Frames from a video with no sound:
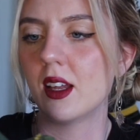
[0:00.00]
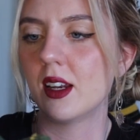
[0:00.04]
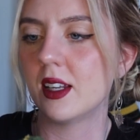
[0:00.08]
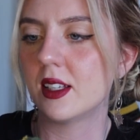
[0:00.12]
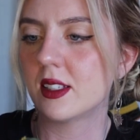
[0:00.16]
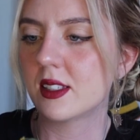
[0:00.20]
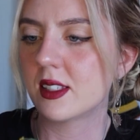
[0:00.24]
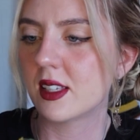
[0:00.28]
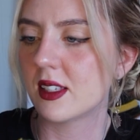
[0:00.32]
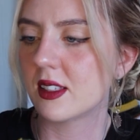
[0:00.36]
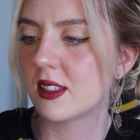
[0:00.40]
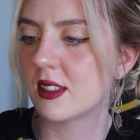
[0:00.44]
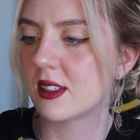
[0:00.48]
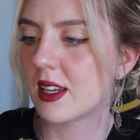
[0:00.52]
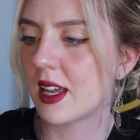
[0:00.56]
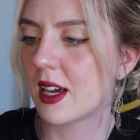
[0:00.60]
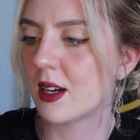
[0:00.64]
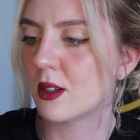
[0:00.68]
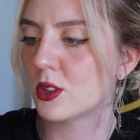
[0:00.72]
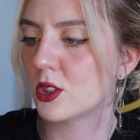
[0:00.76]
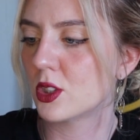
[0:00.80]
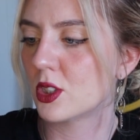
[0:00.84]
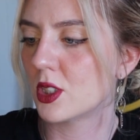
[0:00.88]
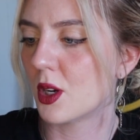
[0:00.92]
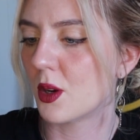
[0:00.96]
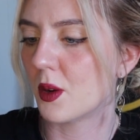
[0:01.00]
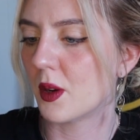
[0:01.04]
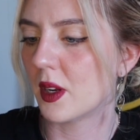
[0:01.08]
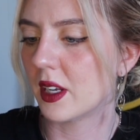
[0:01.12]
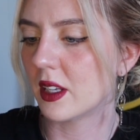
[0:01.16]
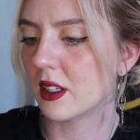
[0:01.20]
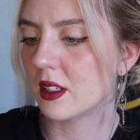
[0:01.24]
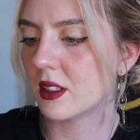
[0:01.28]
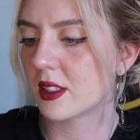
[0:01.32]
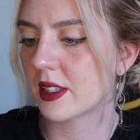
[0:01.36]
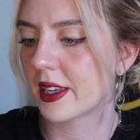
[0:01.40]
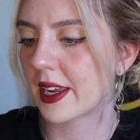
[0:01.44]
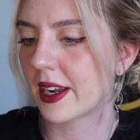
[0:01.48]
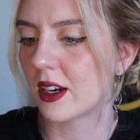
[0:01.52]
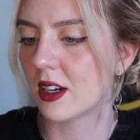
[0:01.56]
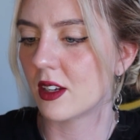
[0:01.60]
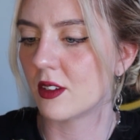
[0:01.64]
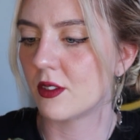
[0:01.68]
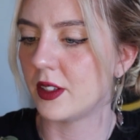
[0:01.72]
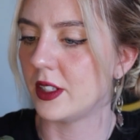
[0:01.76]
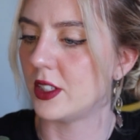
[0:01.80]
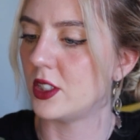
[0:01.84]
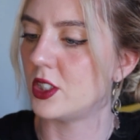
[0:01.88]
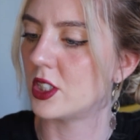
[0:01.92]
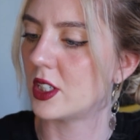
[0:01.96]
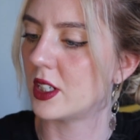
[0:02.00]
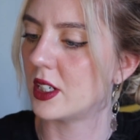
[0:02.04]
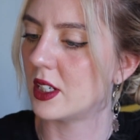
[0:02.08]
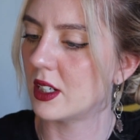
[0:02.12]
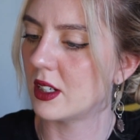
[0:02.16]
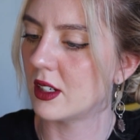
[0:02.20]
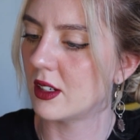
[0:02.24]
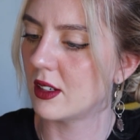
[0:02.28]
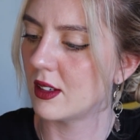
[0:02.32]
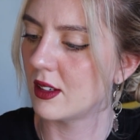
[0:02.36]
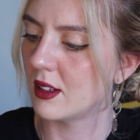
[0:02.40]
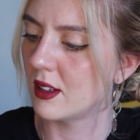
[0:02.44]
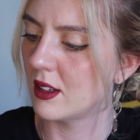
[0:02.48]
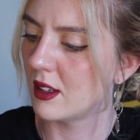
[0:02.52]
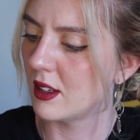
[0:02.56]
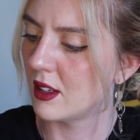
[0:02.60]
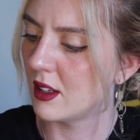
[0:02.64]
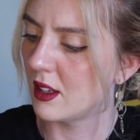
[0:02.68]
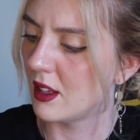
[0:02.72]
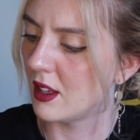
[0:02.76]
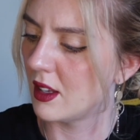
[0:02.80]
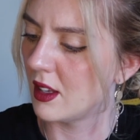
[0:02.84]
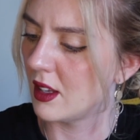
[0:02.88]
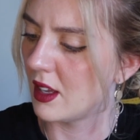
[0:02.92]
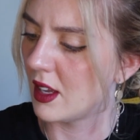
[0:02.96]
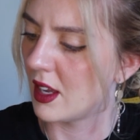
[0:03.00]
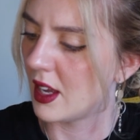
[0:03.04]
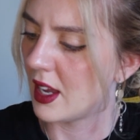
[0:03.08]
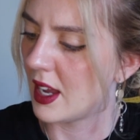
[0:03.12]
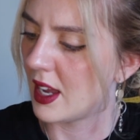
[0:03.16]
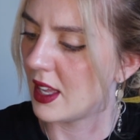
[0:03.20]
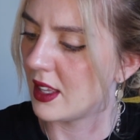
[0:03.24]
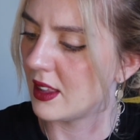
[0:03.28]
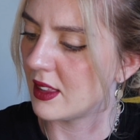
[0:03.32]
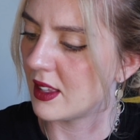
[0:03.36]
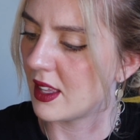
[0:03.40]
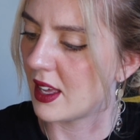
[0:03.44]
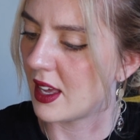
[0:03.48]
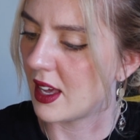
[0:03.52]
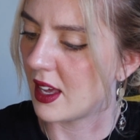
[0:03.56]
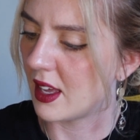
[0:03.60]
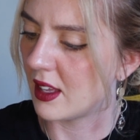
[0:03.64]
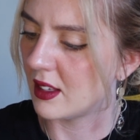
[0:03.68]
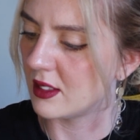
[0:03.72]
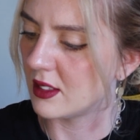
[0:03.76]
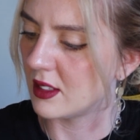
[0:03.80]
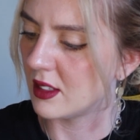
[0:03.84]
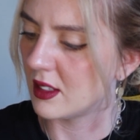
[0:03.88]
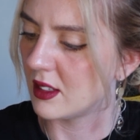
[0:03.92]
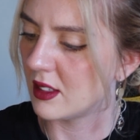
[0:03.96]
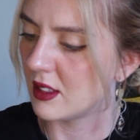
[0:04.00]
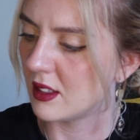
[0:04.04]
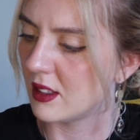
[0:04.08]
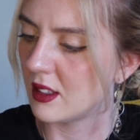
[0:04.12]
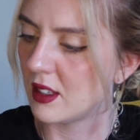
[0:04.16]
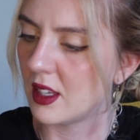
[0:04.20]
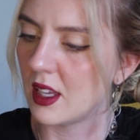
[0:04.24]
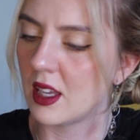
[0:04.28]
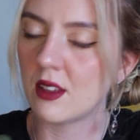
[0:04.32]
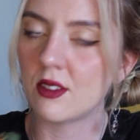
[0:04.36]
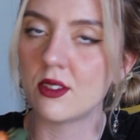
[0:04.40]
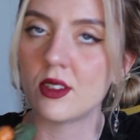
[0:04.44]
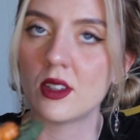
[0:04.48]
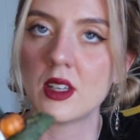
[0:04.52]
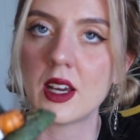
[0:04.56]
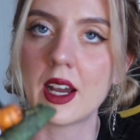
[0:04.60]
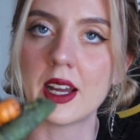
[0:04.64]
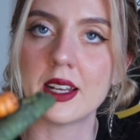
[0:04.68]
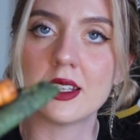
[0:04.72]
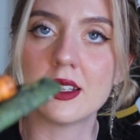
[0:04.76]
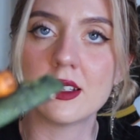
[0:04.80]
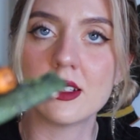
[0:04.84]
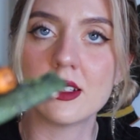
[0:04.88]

And it says now showing scary feature. And then, if I